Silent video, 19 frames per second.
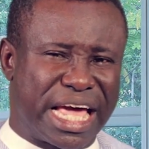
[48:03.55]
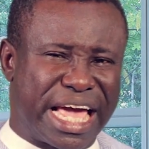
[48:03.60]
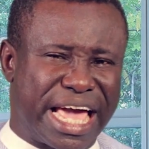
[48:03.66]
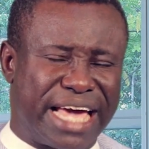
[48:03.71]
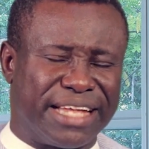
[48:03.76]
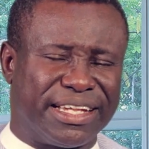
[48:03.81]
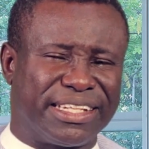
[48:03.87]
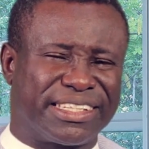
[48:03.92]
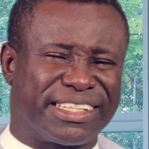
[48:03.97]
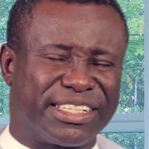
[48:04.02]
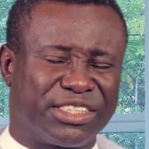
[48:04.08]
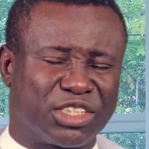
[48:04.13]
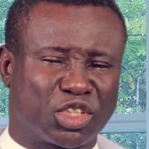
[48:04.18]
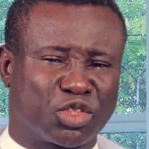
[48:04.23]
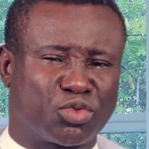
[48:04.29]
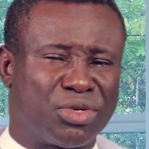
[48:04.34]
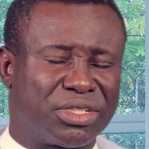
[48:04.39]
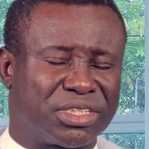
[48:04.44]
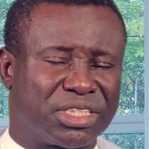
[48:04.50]
Anything
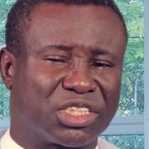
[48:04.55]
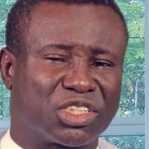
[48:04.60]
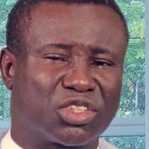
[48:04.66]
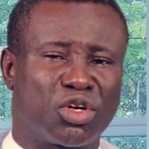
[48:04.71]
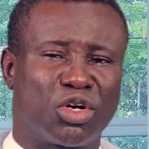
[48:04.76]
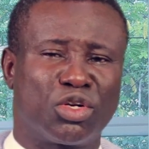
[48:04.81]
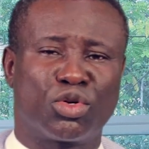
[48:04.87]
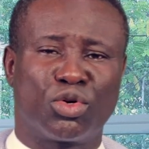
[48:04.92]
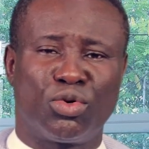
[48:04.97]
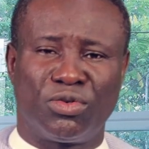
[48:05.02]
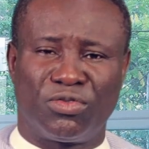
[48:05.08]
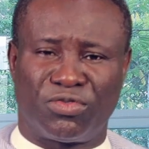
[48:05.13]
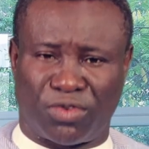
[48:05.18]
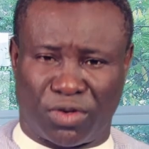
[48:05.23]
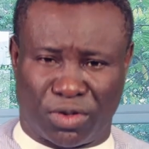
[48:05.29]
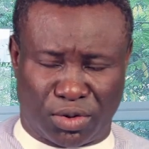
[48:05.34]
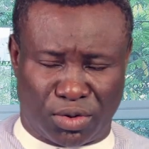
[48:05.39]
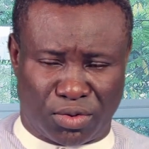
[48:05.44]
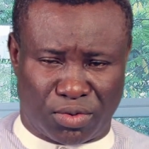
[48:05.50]
sweet is not good
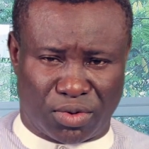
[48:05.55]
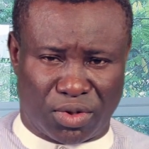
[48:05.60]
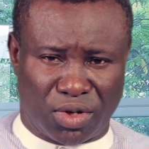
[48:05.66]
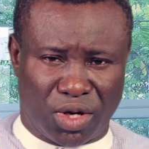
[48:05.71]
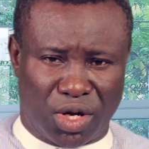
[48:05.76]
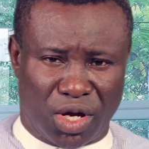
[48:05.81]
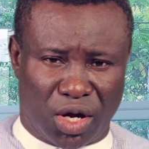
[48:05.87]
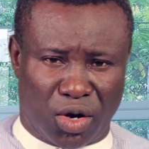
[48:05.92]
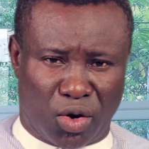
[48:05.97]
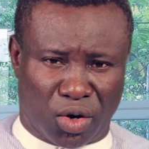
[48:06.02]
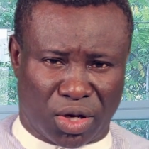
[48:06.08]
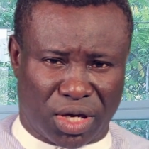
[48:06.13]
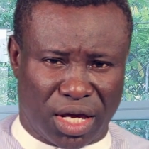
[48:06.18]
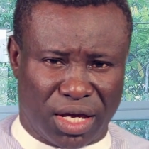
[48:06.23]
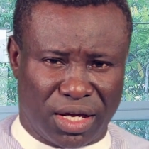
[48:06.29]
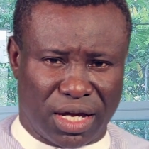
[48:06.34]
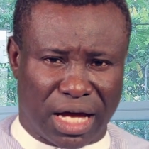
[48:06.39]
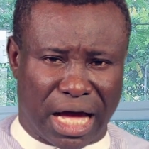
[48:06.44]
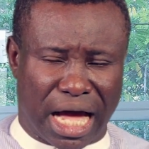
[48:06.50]
for you.
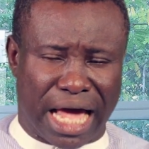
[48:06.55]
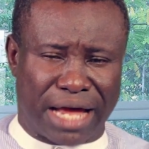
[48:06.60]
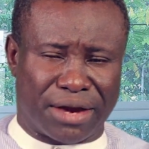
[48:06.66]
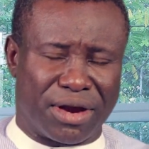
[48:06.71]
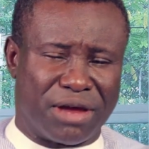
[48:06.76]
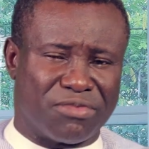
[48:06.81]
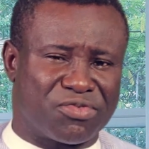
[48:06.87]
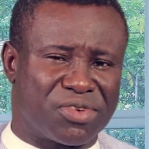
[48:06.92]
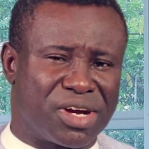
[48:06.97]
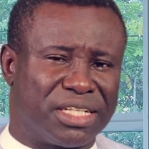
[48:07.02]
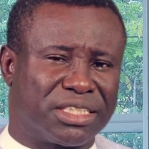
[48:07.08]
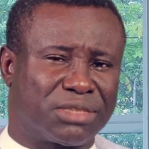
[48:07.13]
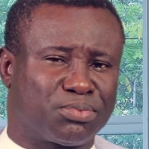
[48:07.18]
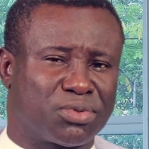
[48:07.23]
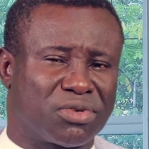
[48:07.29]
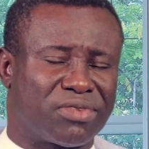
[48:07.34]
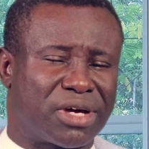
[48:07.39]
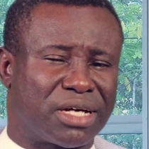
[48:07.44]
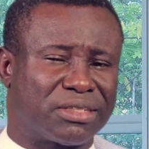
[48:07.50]
Okay, I referenced
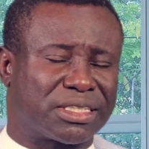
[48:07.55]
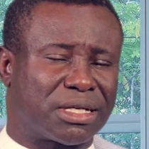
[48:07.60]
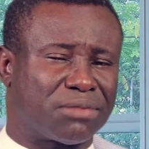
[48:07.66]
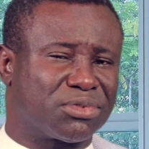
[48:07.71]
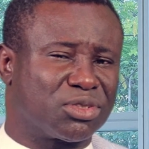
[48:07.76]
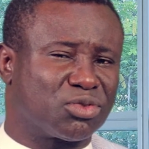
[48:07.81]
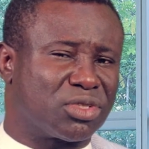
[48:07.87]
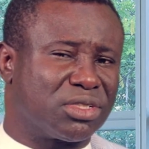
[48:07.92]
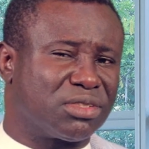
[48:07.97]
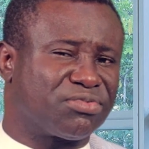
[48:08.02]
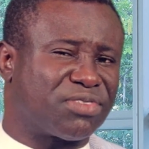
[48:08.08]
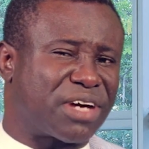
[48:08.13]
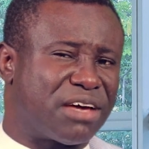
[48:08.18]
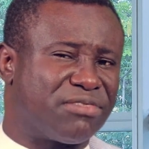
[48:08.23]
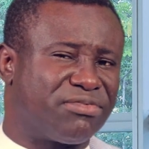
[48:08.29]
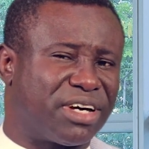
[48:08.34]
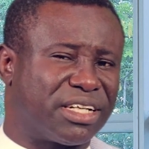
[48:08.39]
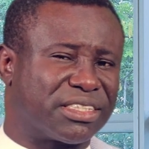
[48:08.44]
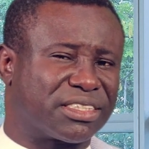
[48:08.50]
Proverbs chapter
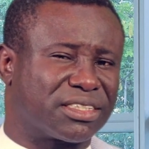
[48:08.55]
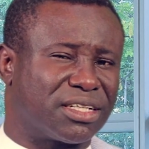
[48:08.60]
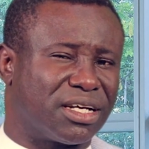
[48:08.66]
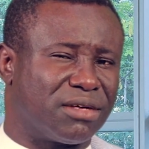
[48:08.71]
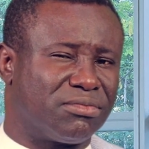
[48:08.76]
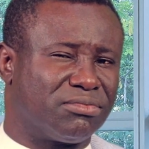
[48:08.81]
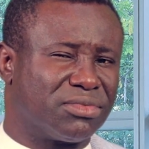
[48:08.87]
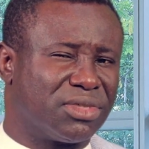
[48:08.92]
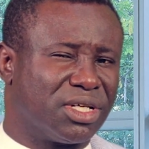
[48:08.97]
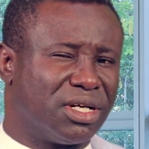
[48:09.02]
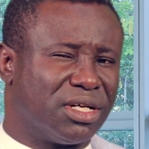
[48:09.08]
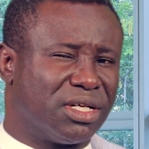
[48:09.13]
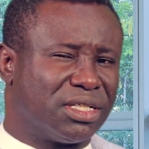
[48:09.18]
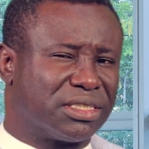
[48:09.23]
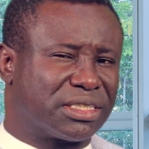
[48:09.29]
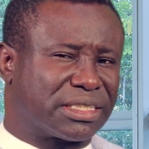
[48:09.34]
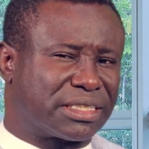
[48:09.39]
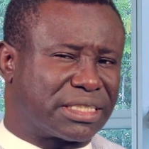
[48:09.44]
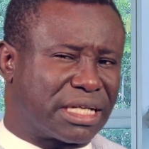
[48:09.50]
25 verse
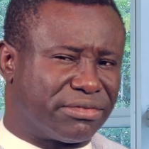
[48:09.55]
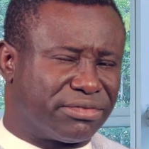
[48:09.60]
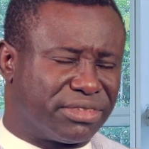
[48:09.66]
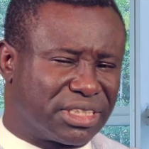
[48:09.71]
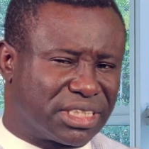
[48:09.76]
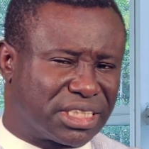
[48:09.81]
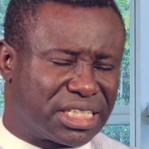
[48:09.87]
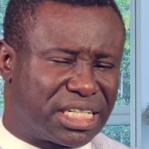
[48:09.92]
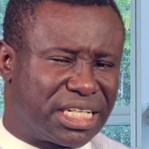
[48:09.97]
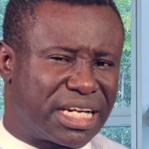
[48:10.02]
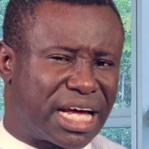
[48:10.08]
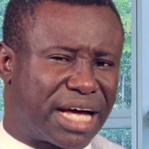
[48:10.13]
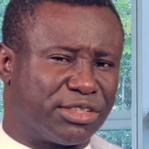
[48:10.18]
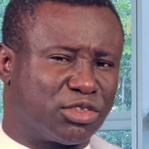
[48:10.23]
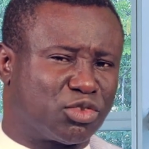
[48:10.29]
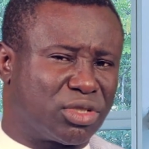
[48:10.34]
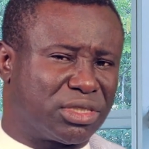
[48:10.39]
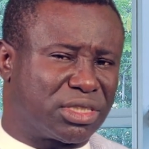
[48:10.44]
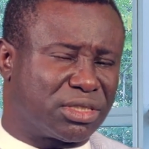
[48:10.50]
17
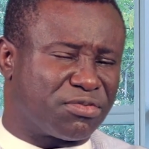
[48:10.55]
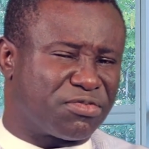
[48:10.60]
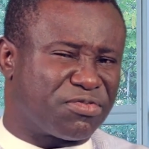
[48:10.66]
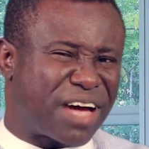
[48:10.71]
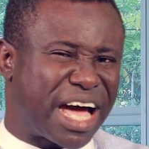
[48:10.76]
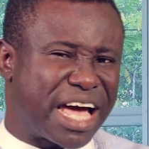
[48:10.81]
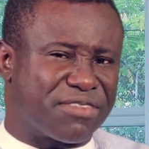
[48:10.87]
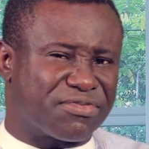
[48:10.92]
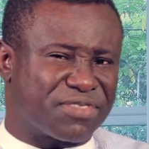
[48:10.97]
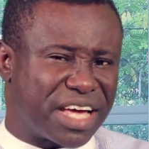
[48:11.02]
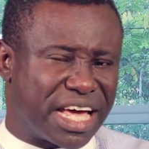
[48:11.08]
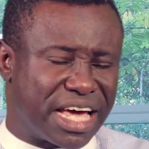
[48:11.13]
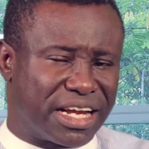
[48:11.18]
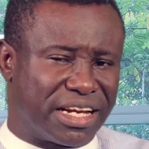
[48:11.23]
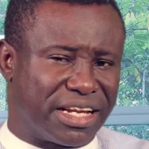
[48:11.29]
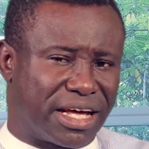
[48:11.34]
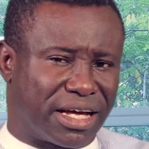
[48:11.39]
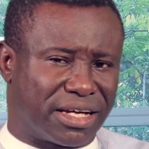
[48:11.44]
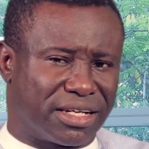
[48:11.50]
and 25
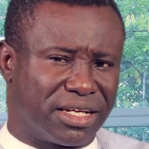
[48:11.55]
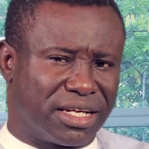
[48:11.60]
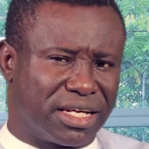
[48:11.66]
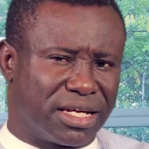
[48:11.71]
earlier.